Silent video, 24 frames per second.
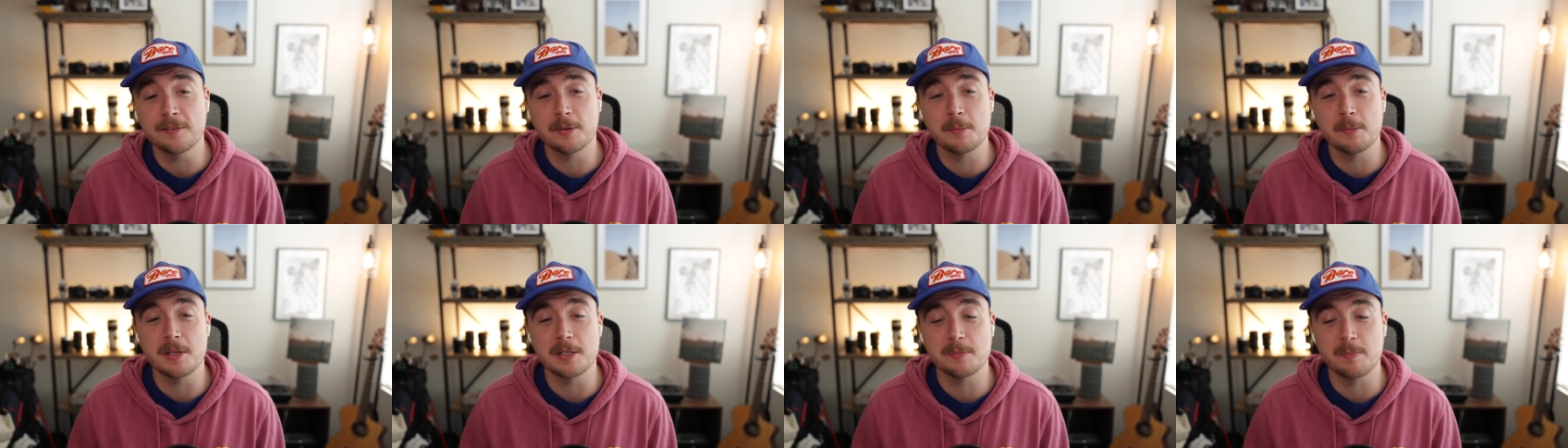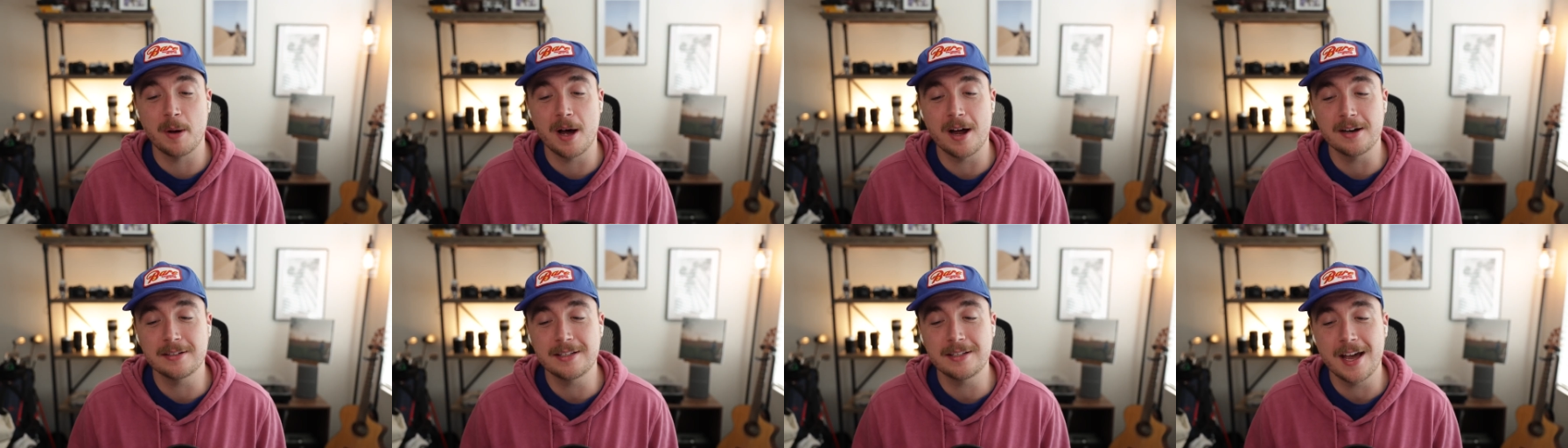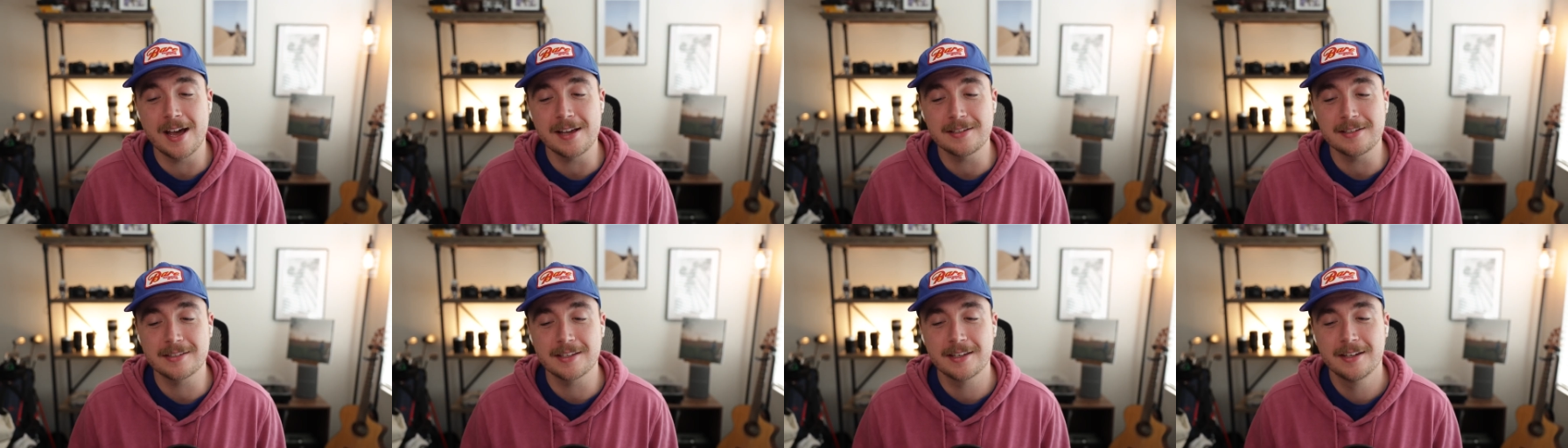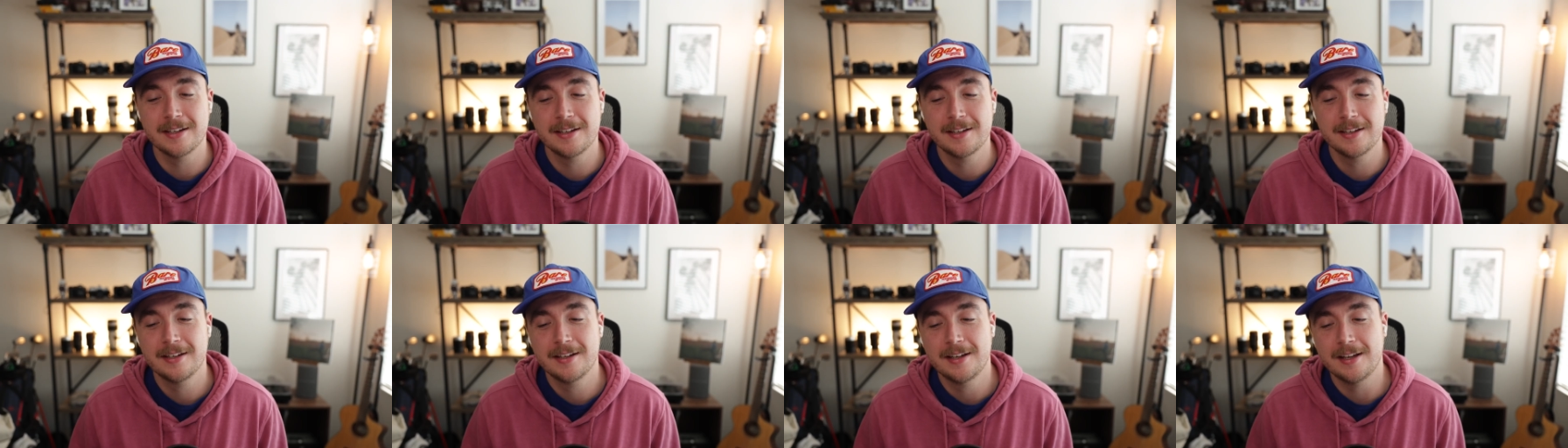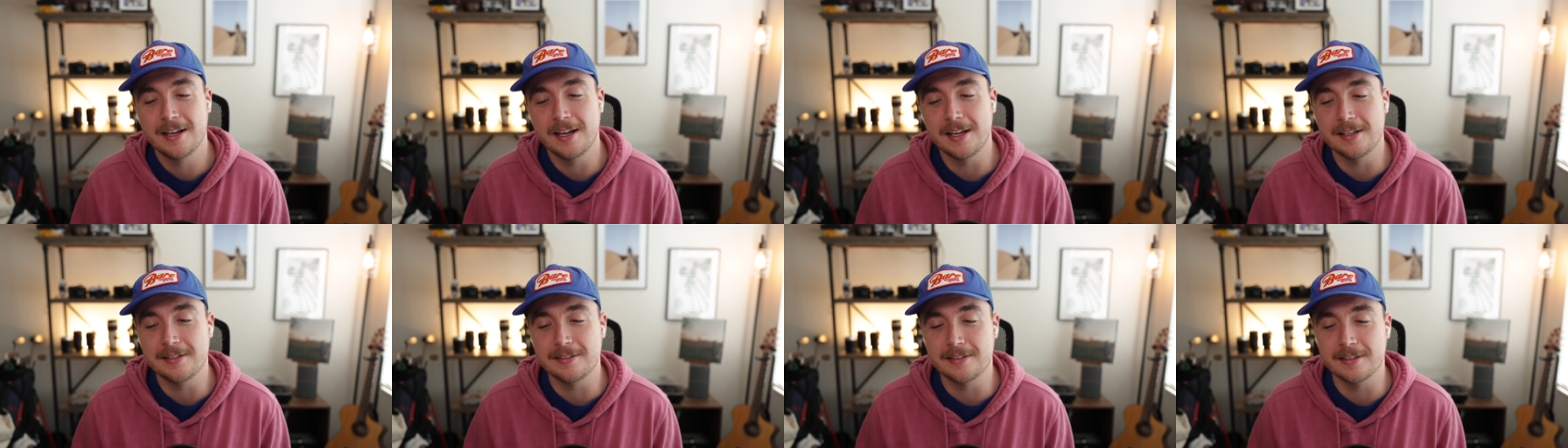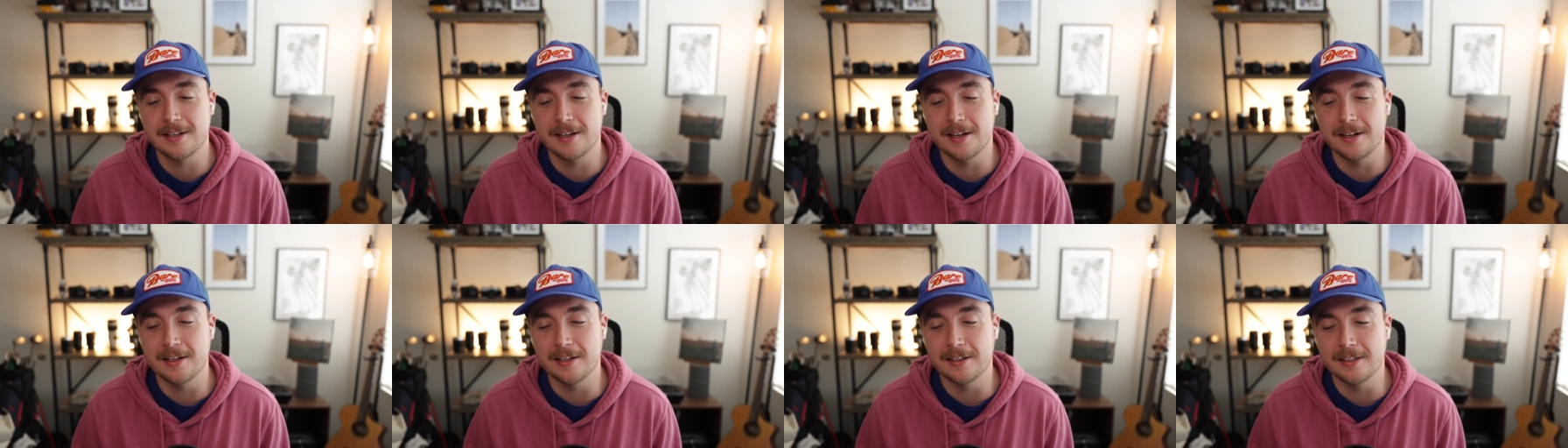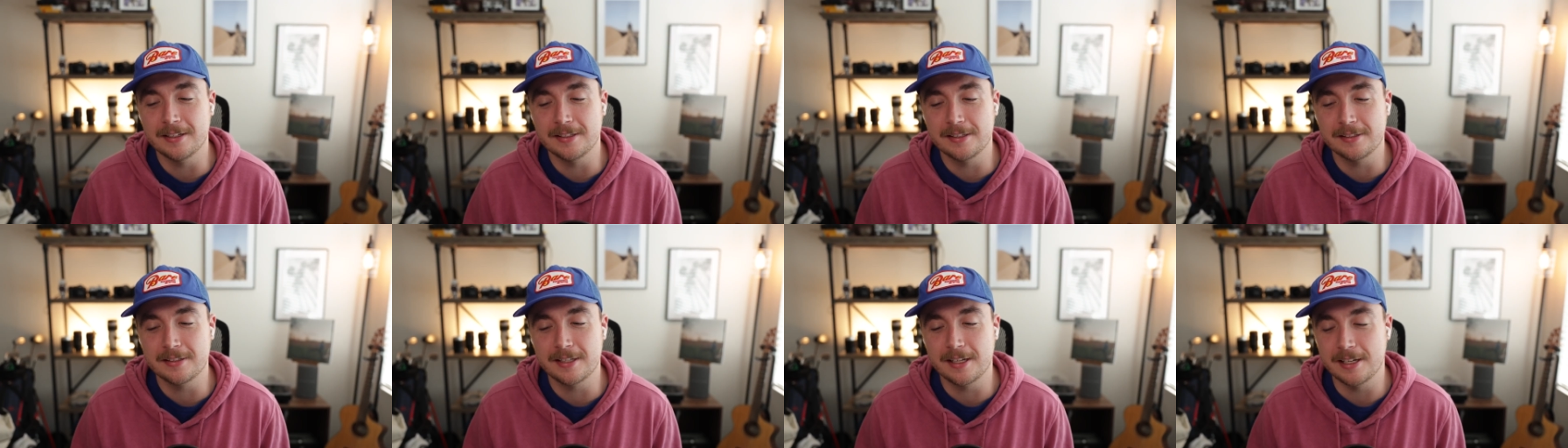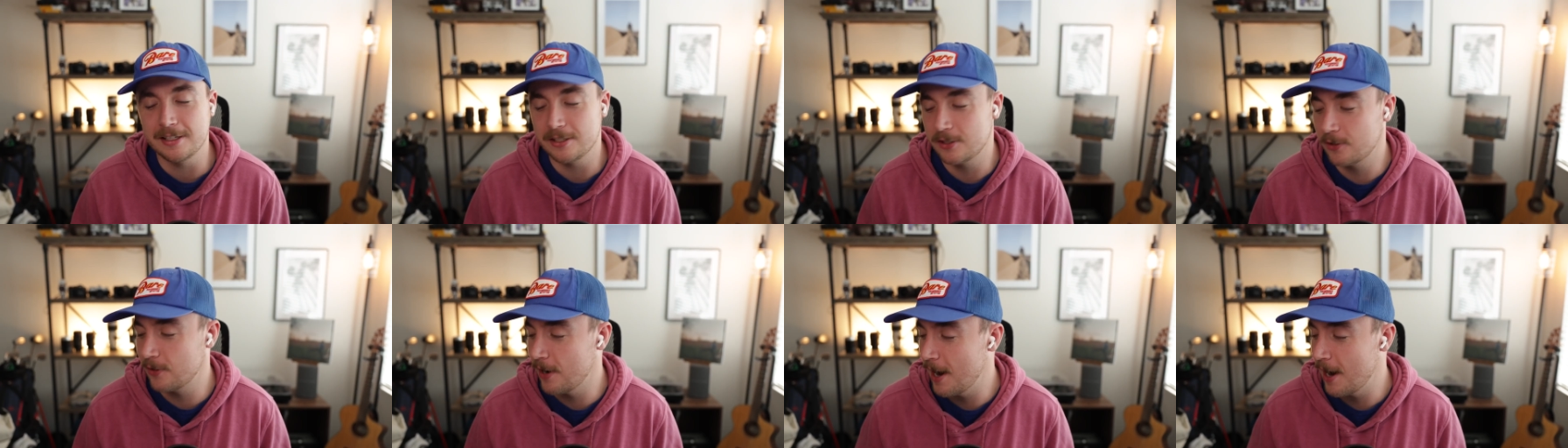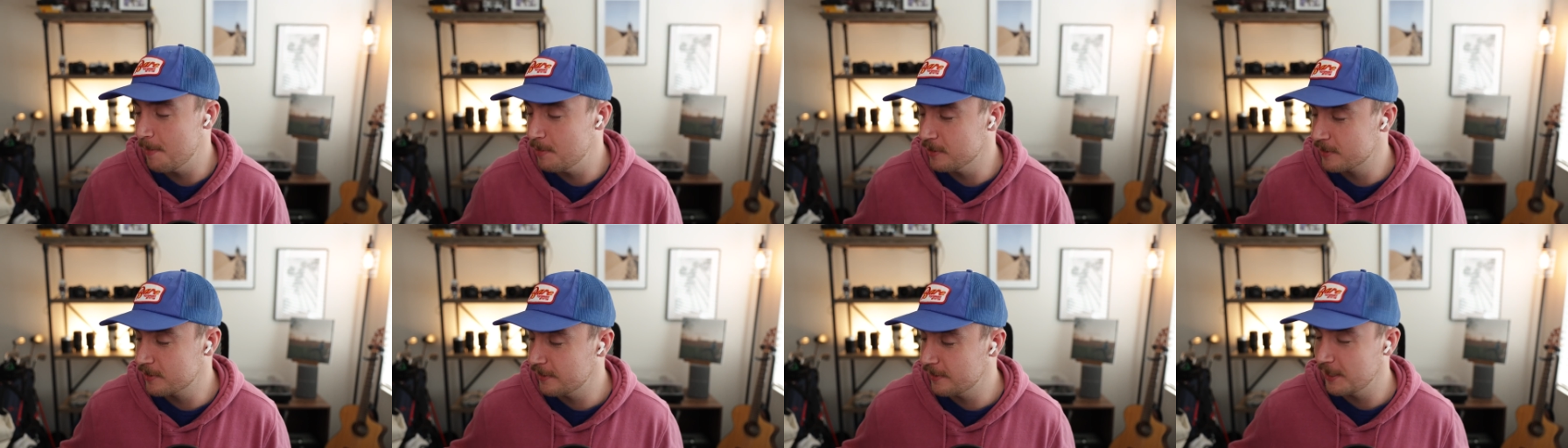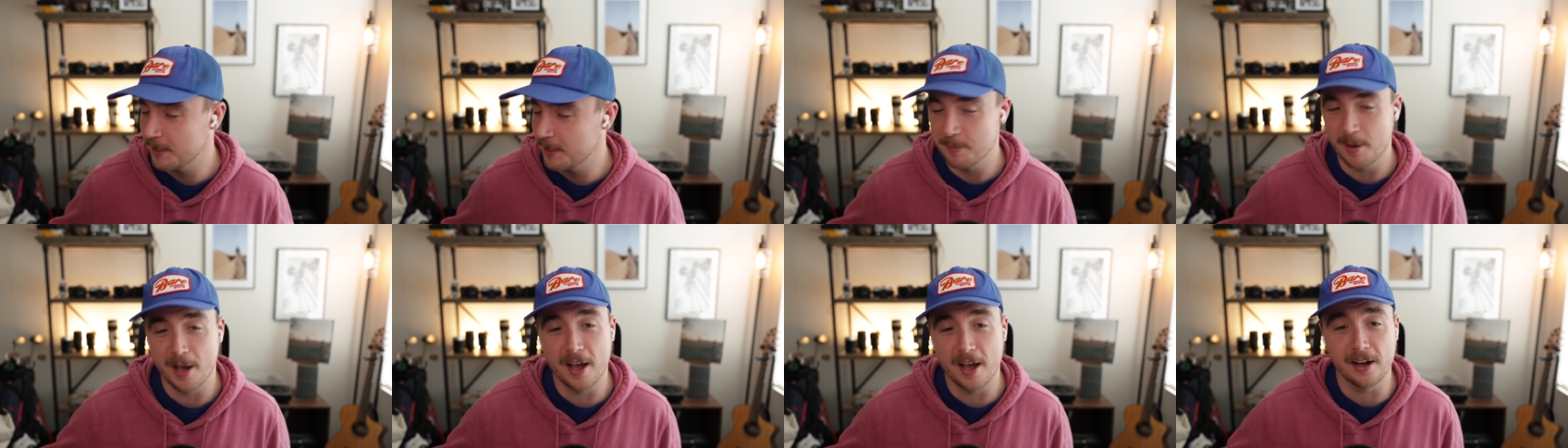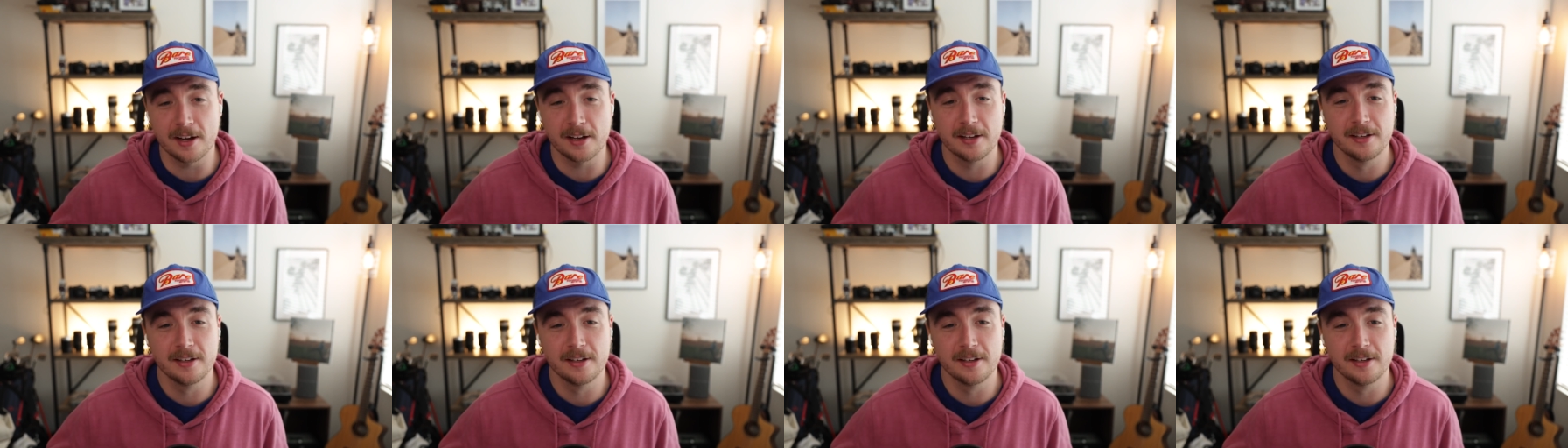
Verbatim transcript: from this and- podcast it's uh, it's it's grab a sling bag.